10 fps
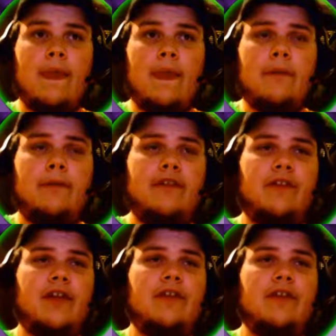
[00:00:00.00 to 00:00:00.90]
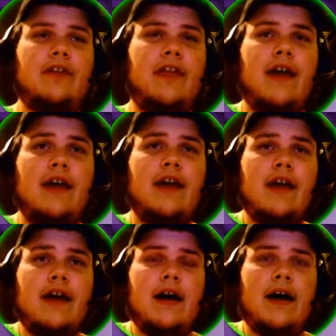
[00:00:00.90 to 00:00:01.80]
Perfectly fine seeing that.
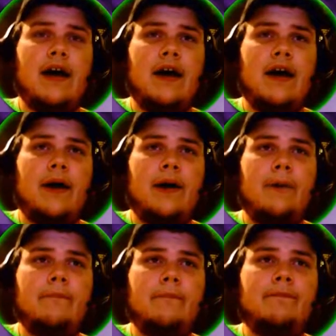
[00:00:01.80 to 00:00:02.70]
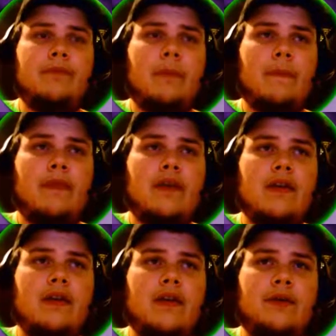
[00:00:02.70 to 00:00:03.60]
Now
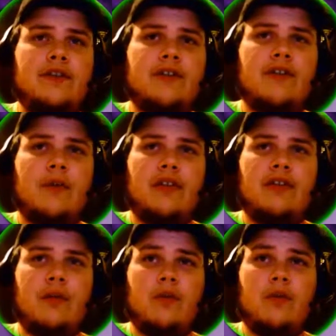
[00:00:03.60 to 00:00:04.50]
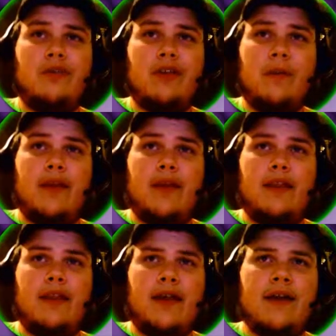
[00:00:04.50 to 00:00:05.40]
we just gotta wait to see who's coming
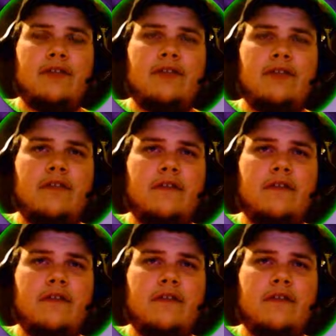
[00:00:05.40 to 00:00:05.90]
in next.